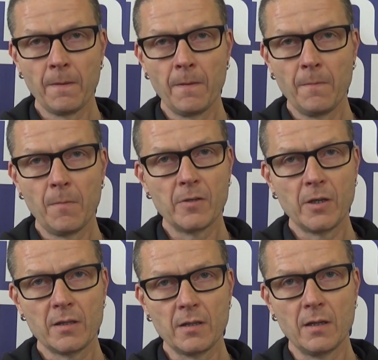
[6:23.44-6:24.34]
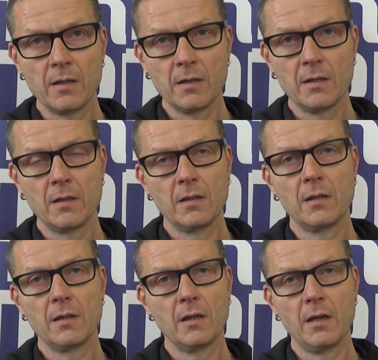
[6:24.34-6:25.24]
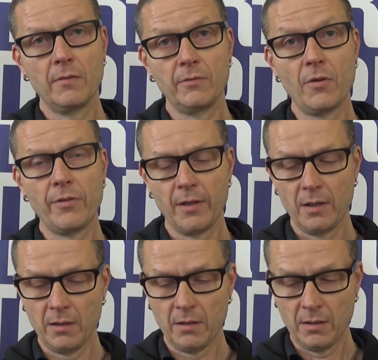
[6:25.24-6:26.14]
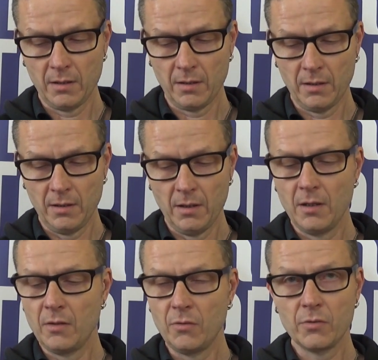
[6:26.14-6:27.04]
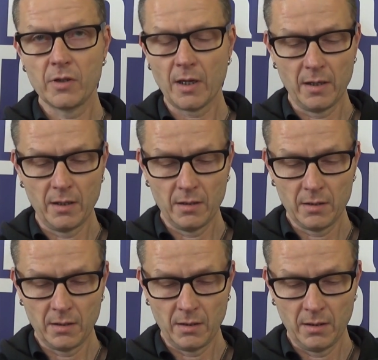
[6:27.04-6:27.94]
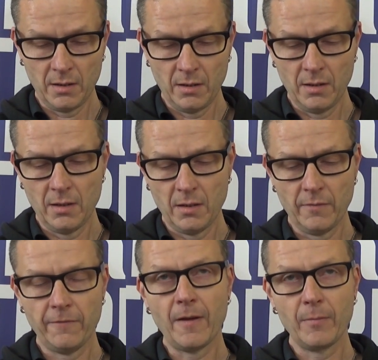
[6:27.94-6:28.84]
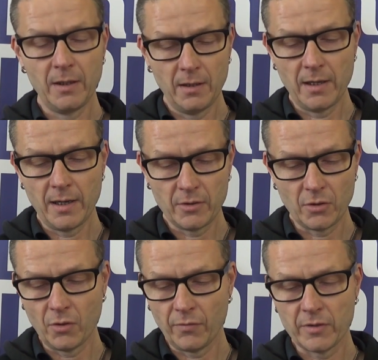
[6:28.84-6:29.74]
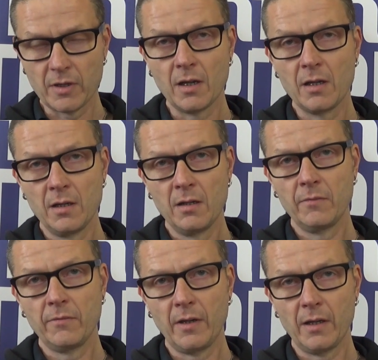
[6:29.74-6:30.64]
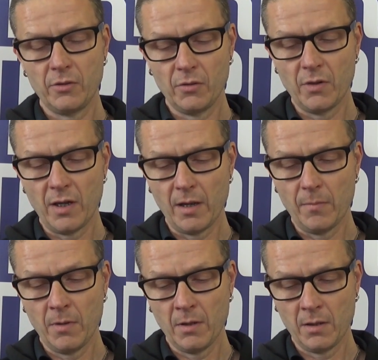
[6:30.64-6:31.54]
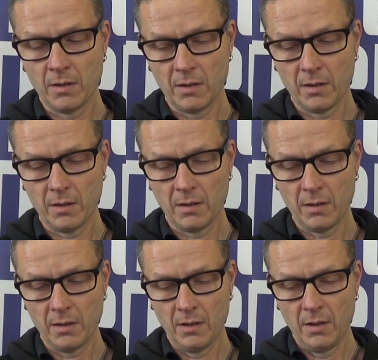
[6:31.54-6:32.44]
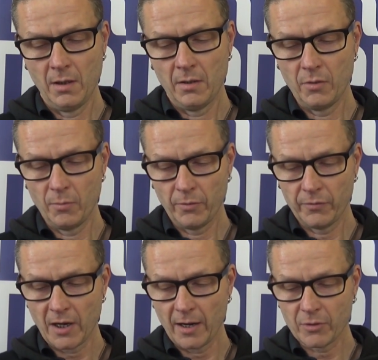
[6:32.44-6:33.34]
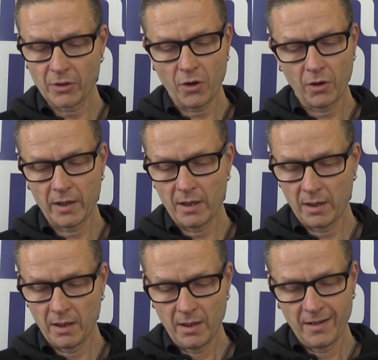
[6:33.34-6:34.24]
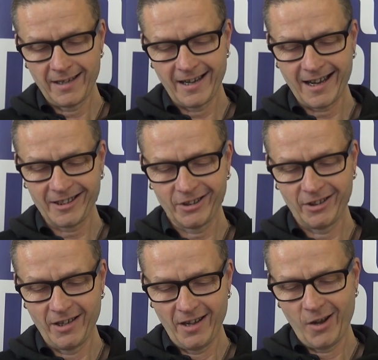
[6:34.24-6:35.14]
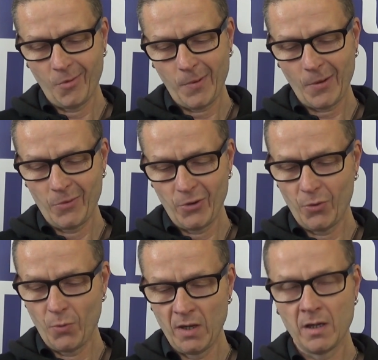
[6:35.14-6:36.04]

Manchester, have nothing. No sightings. And the family liaison officer forgets your name. The number of times a colleague can ask about you